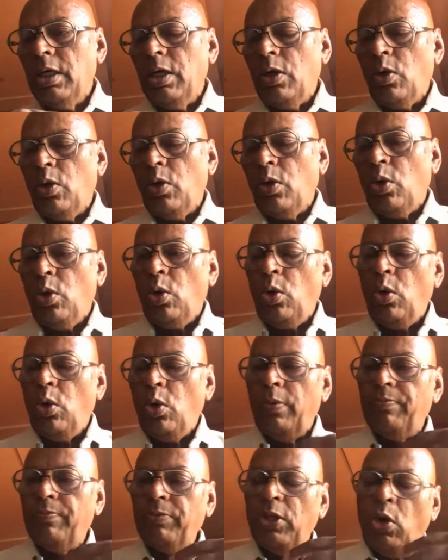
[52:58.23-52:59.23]

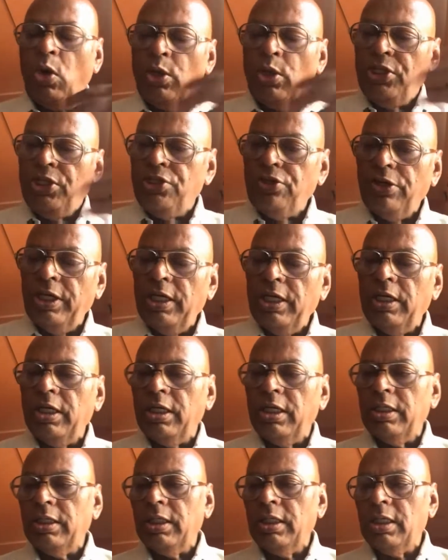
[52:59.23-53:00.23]
or auditory
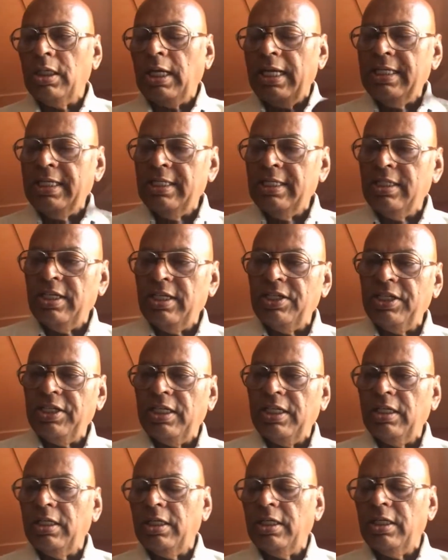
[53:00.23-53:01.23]
learner, kinesthetic
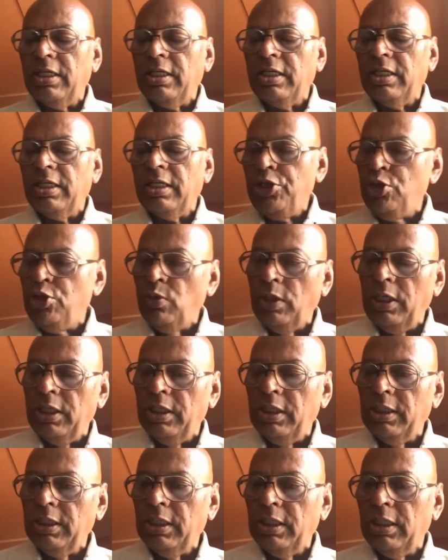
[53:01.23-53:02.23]
learner, visual
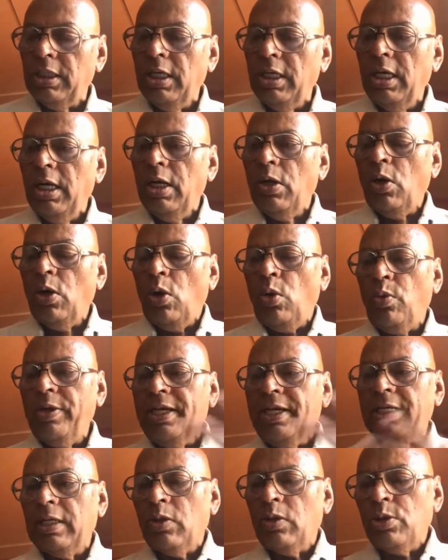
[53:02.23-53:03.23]
learner. Or we
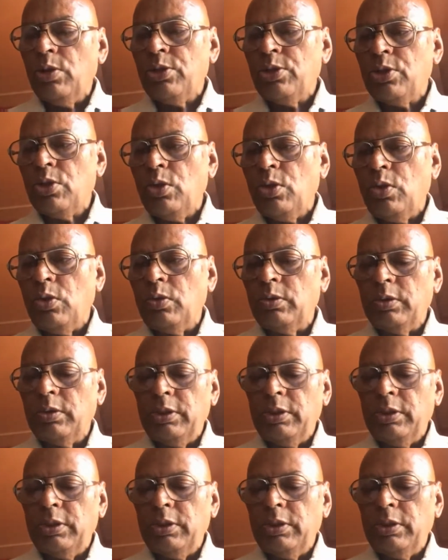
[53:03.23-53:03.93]
can also